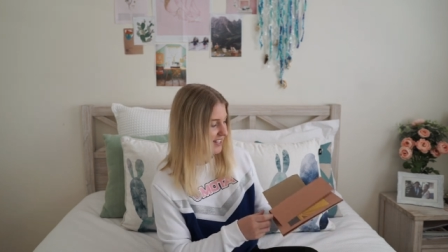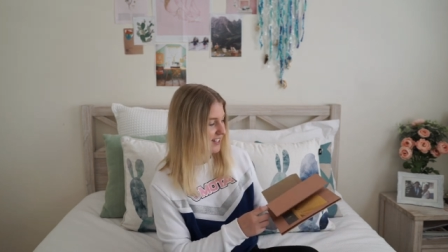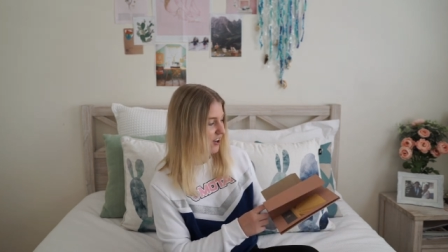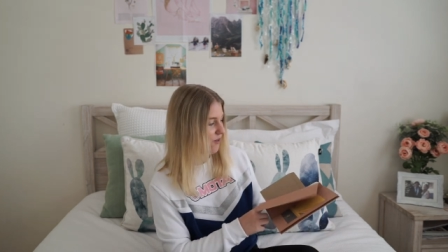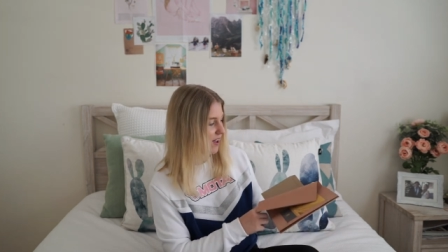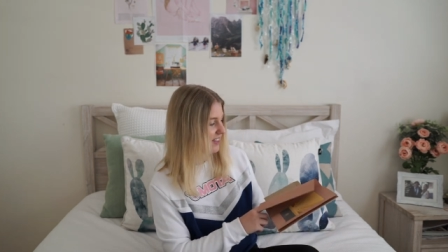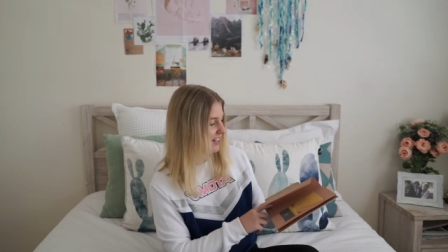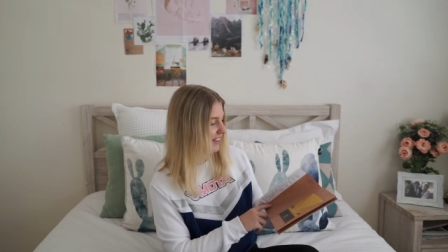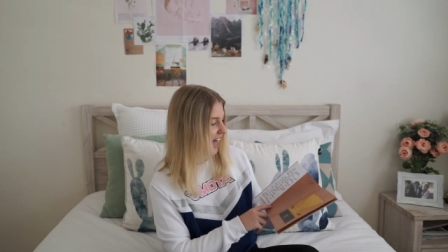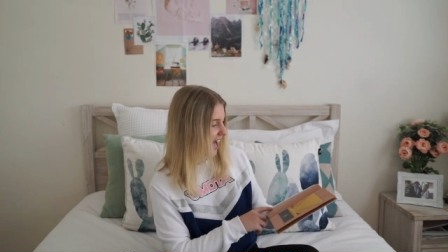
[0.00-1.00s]
So
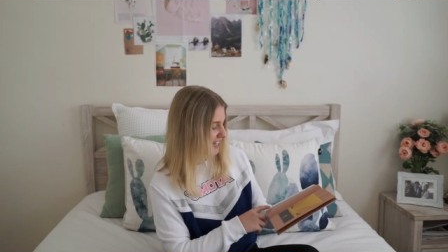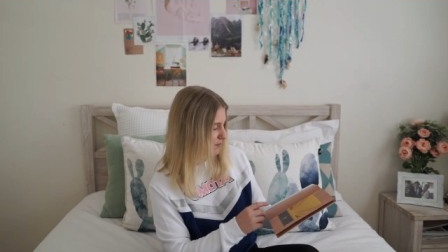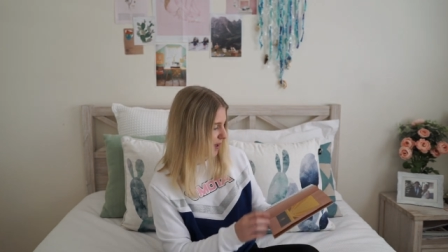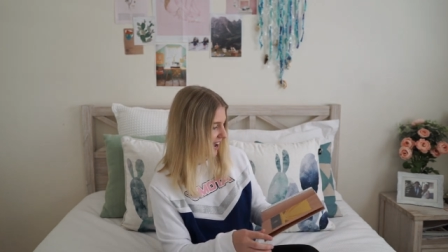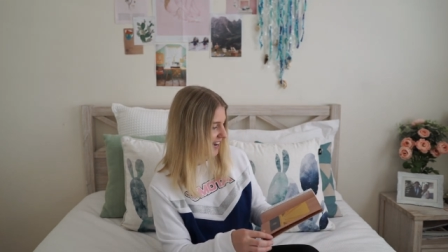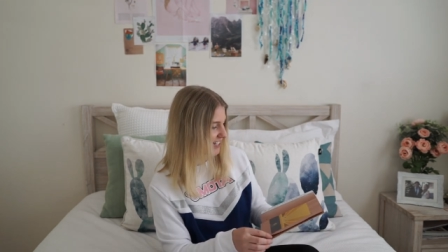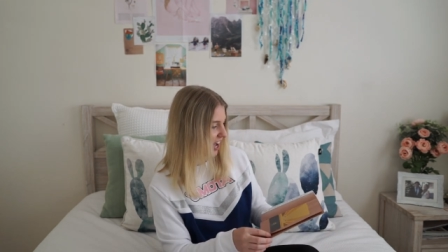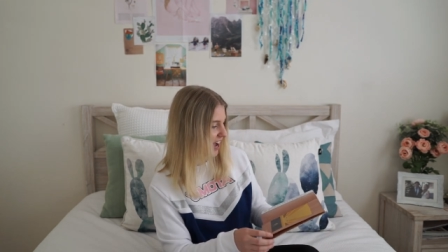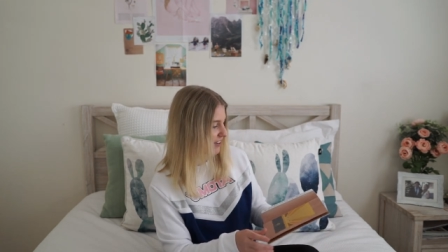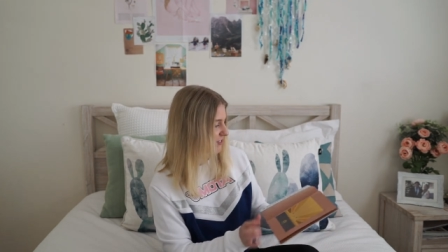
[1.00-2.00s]
the last page
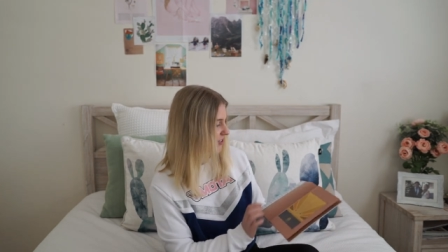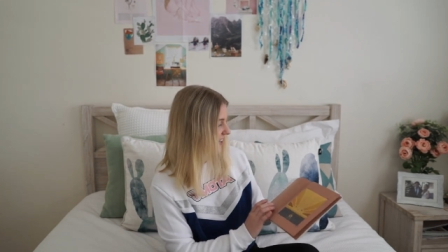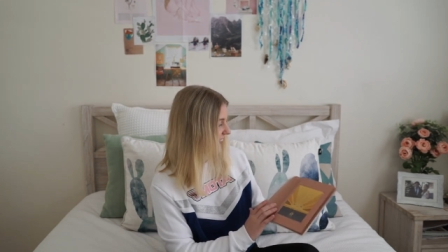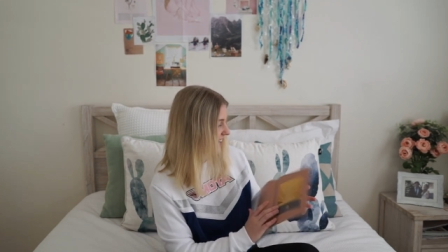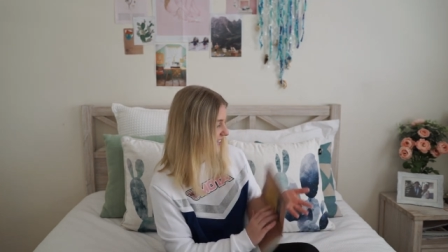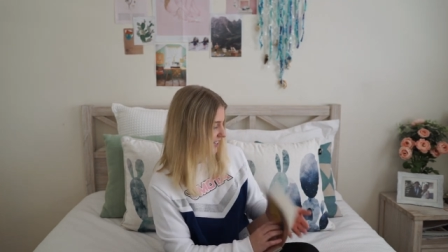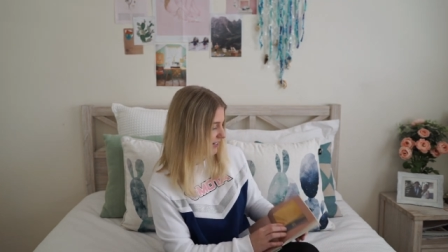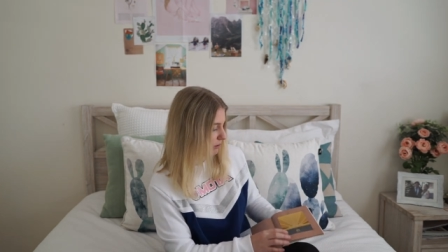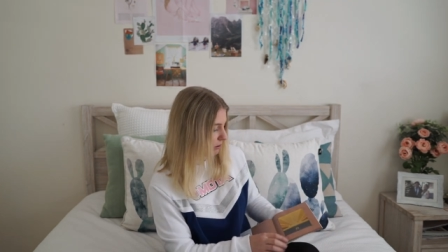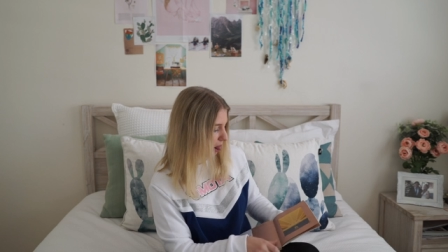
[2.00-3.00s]
I've
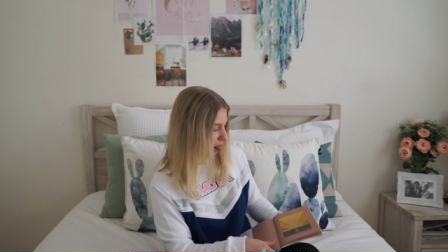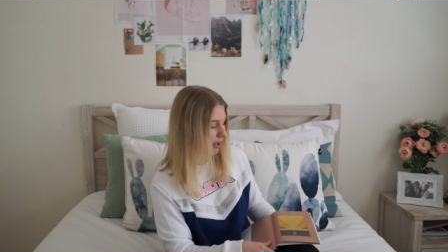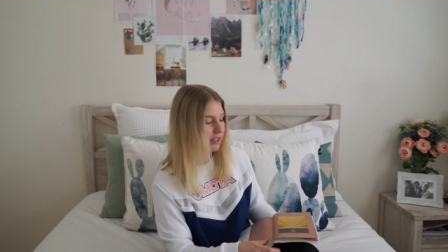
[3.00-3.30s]
created, ooh,